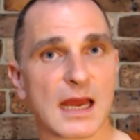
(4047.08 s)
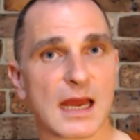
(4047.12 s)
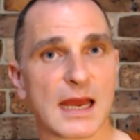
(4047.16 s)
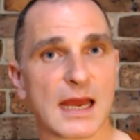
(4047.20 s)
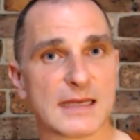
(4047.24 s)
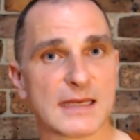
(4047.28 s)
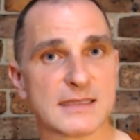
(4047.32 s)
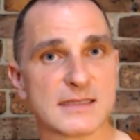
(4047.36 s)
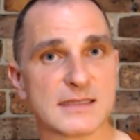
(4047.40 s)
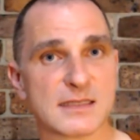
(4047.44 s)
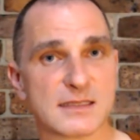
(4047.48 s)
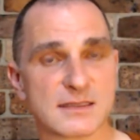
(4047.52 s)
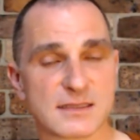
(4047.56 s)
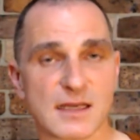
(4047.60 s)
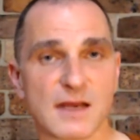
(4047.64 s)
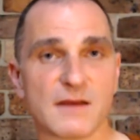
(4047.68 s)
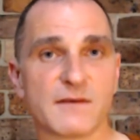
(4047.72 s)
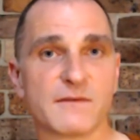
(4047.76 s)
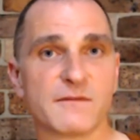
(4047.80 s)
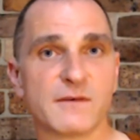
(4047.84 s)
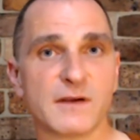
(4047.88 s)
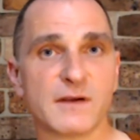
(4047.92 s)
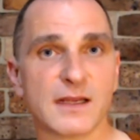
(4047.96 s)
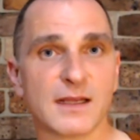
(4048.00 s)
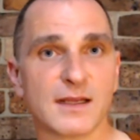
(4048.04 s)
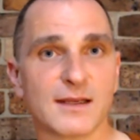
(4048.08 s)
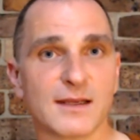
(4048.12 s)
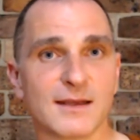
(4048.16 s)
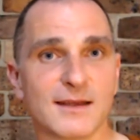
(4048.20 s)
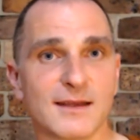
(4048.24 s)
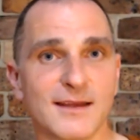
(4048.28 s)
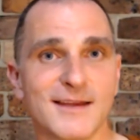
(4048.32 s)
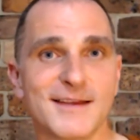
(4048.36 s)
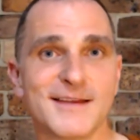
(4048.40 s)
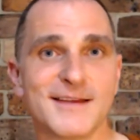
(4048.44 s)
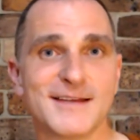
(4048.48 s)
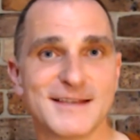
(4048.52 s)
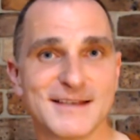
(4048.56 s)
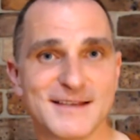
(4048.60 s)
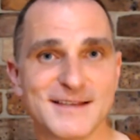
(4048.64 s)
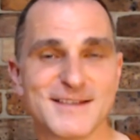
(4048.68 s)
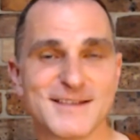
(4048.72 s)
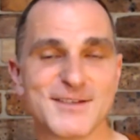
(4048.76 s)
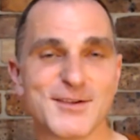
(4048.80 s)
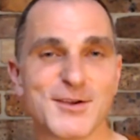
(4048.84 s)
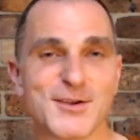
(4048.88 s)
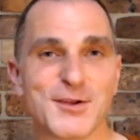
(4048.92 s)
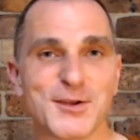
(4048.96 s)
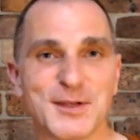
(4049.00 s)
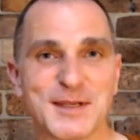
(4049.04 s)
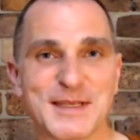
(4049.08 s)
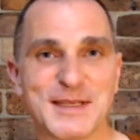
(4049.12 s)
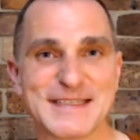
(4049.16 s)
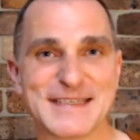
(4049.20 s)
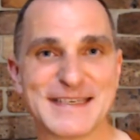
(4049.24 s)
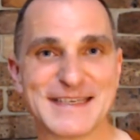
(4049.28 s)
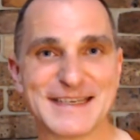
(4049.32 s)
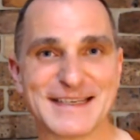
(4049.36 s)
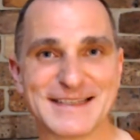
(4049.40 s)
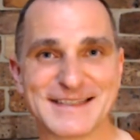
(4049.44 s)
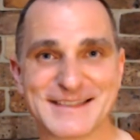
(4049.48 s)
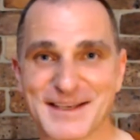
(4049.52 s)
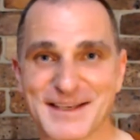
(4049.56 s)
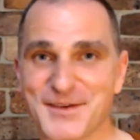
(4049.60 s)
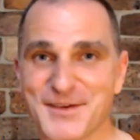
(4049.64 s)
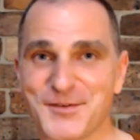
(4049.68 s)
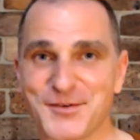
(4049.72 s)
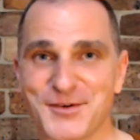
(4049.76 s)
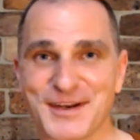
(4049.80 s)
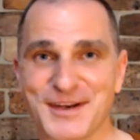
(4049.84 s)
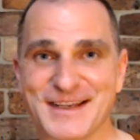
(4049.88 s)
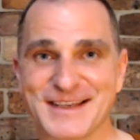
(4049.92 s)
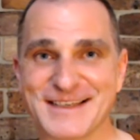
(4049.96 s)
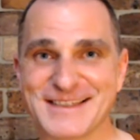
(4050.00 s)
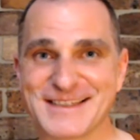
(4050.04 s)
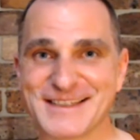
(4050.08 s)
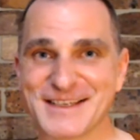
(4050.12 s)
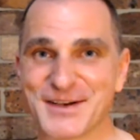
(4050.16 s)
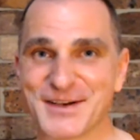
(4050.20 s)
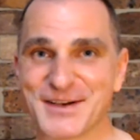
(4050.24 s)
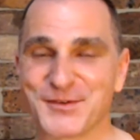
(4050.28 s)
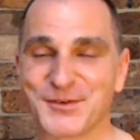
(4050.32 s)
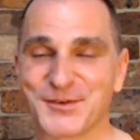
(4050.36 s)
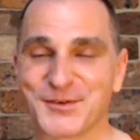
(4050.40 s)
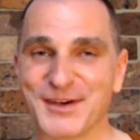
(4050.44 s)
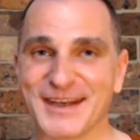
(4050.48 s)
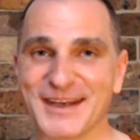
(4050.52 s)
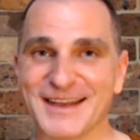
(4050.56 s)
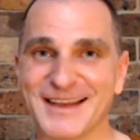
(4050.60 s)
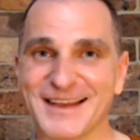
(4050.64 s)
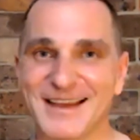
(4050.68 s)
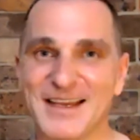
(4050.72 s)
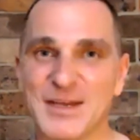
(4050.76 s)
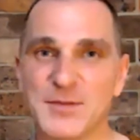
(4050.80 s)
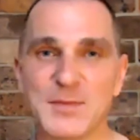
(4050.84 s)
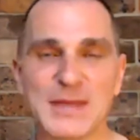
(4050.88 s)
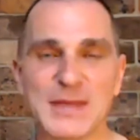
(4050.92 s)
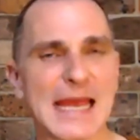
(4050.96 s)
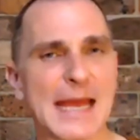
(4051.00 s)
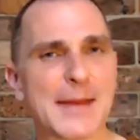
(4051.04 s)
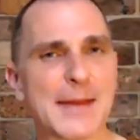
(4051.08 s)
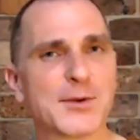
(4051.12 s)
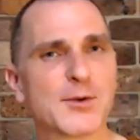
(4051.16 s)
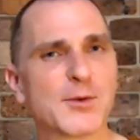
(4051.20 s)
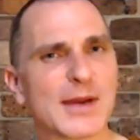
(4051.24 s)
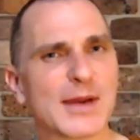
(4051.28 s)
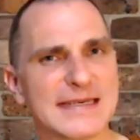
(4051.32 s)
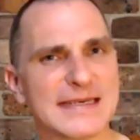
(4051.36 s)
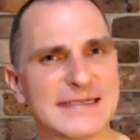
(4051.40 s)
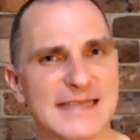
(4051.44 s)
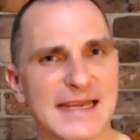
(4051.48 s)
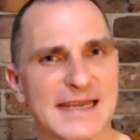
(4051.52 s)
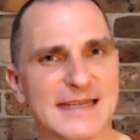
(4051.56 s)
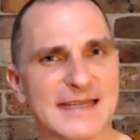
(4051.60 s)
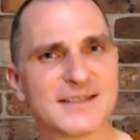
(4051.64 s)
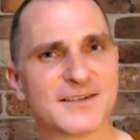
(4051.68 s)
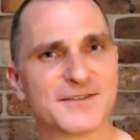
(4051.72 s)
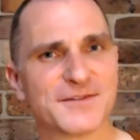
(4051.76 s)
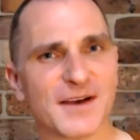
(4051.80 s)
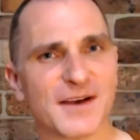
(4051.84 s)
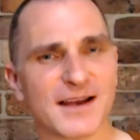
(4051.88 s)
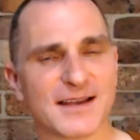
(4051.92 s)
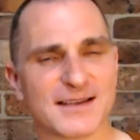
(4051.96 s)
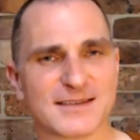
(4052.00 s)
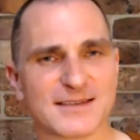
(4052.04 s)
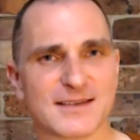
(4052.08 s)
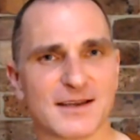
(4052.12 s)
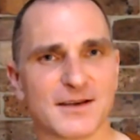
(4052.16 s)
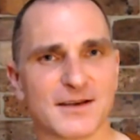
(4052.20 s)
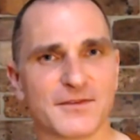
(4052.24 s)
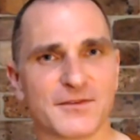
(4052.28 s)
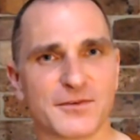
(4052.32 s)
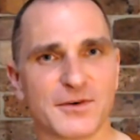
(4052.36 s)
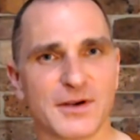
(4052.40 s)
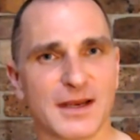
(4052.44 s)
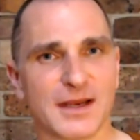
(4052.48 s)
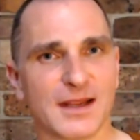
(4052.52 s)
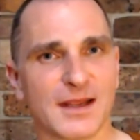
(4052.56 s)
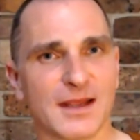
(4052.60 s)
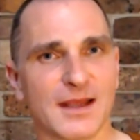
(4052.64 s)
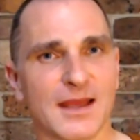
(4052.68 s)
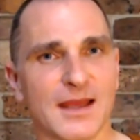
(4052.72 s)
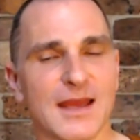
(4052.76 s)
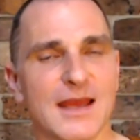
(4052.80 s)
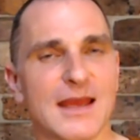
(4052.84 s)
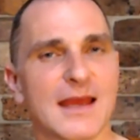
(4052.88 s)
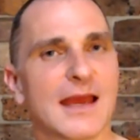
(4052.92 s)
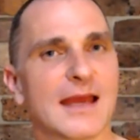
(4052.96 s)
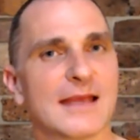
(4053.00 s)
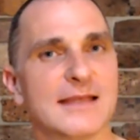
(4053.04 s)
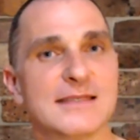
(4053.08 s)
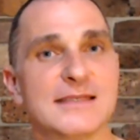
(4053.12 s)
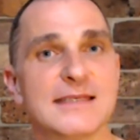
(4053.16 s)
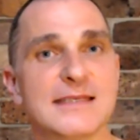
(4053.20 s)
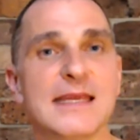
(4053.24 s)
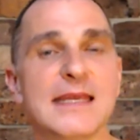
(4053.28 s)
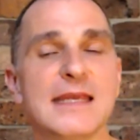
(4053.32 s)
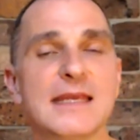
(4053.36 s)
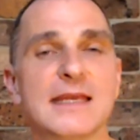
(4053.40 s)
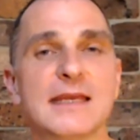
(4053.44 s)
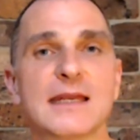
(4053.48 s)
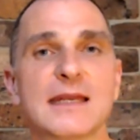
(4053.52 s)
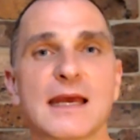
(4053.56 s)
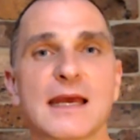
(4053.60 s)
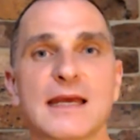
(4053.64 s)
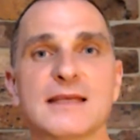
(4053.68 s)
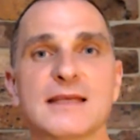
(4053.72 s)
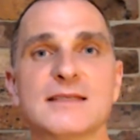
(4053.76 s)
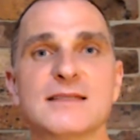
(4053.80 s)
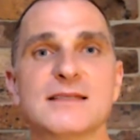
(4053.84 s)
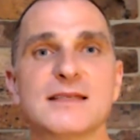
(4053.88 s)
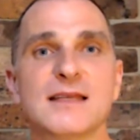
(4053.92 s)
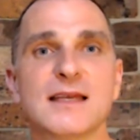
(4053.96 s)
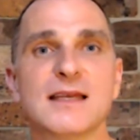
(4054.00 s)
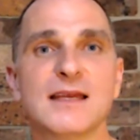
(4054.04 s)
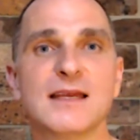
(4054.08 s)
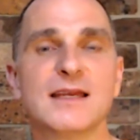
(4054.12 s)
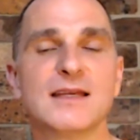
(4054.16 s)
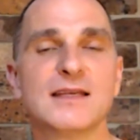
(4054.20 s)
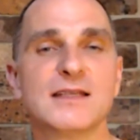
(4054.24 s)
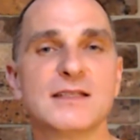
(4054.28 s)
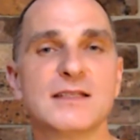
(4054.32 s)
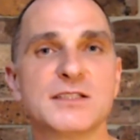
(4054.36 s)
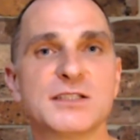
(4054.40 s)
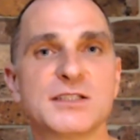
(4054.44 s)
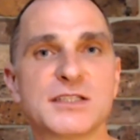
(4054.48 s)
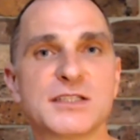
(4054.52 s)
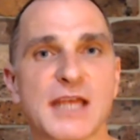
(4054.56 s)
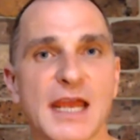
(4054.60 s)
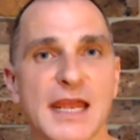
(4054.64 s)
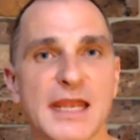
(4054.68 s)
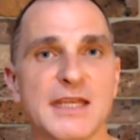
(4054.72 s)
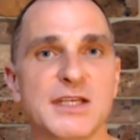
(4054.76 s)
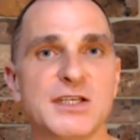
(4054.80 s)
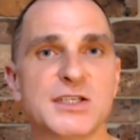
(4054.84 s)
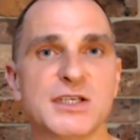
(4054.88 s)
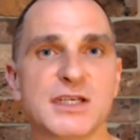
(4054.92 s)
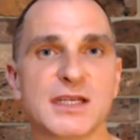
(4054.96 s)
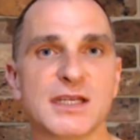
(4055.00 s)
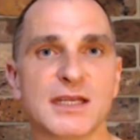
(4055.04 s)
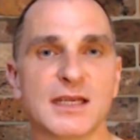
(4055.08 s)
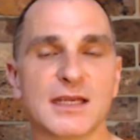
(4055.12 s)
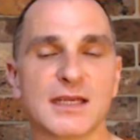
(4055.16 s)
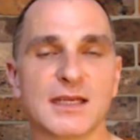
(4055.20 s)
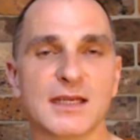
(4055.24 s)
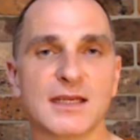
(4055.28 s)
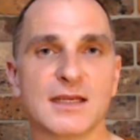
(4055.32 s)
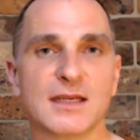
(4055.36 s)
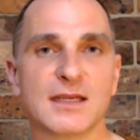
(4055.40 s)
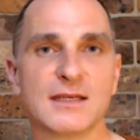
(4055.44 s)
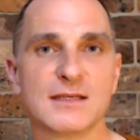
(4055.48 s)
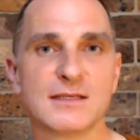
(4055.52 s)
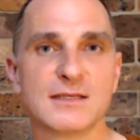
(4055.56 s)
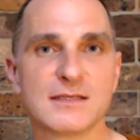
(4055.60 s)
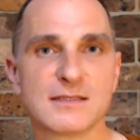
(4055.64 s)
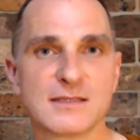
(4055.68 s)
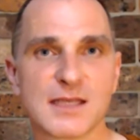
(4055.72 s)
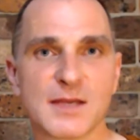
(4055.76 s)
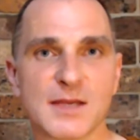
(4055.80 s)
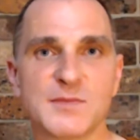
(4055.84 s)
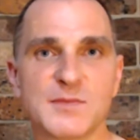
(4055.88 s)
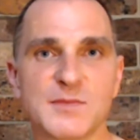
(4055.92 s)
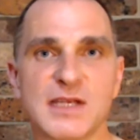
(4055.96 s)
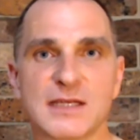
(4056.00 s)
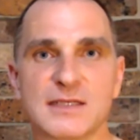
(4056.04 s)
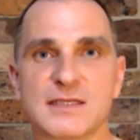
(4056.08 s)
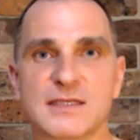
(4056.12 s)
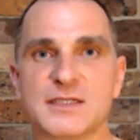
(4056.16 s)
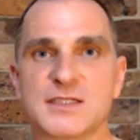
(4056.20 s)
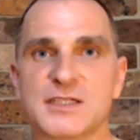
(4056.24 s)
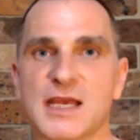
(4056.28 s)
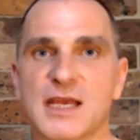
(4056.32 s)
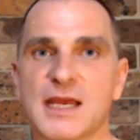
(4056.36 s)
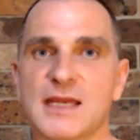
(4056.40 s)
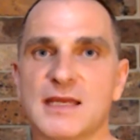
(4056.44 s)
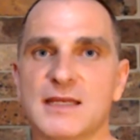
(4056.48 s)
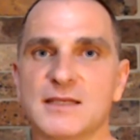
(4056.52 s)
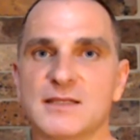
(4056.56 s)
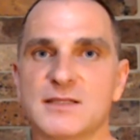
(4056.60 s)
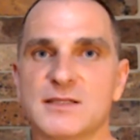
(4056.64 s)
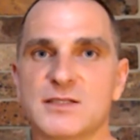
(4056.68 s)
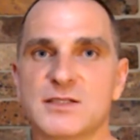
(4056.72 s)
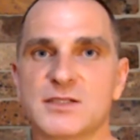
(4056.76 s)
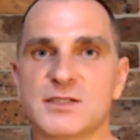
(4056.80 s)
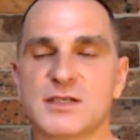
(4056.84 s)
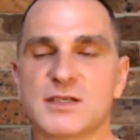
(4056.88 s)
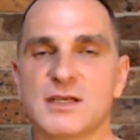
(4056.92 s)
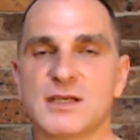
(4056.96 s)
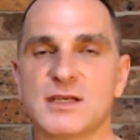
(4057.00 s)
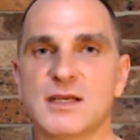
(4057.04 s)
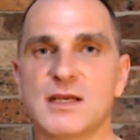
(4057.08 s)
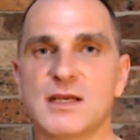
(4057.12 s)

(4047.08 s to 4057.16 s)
as suffering, certainly seeing suffering as suffering, being able to identify suffering and seeing it as changing, subject to change.